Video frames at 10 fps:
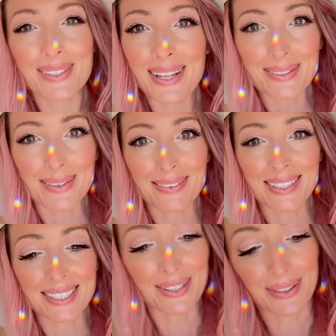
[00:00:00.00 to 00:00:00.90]
that's what I'm going
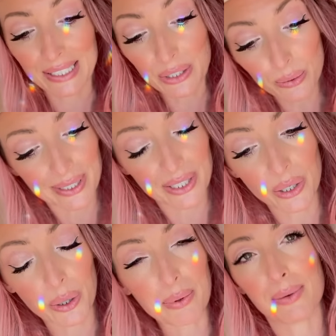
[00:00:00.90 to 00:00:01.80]
to do. And I just wanted
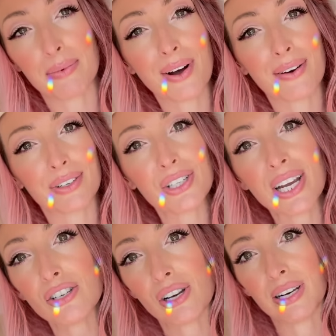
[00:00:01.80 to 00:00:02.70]
to open up a
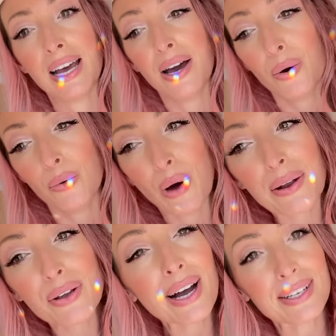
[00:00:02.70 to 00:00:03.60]
conversation. Well, how
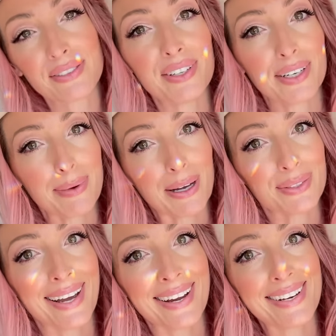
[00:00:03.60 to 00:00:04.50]
you guys feeling about
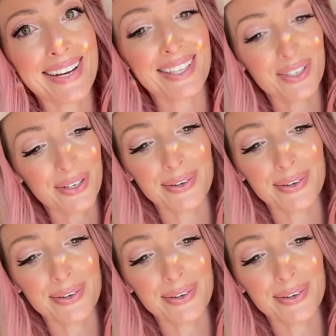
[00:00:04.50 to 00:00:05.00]
dieting in the new